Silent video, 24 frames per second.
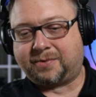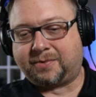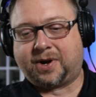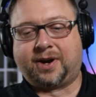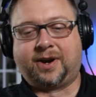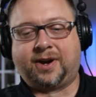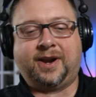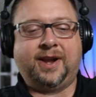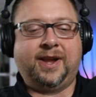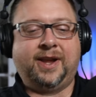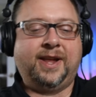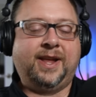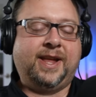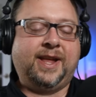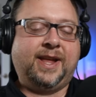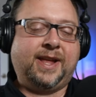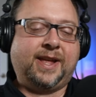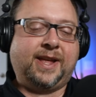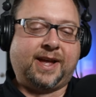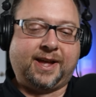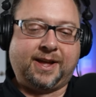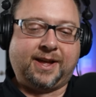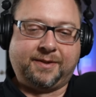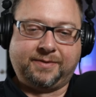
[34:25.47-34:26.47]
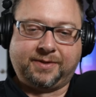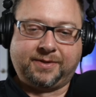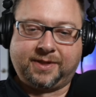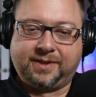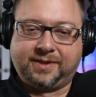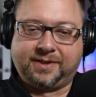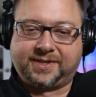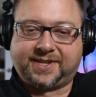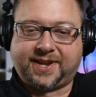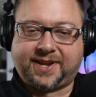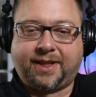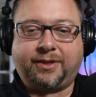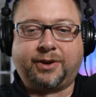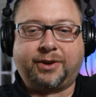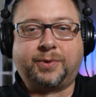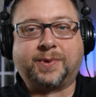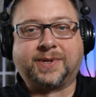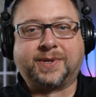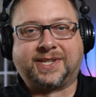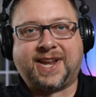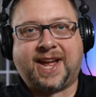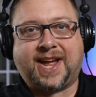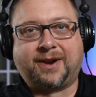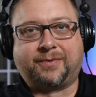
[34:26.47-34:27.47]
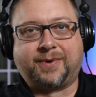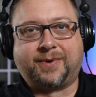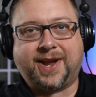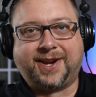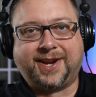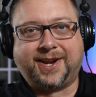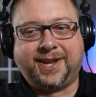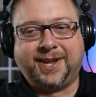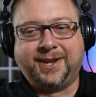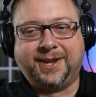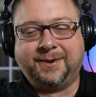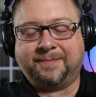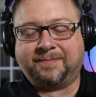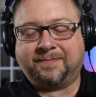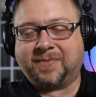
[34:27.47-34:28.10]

where the seller was not ready.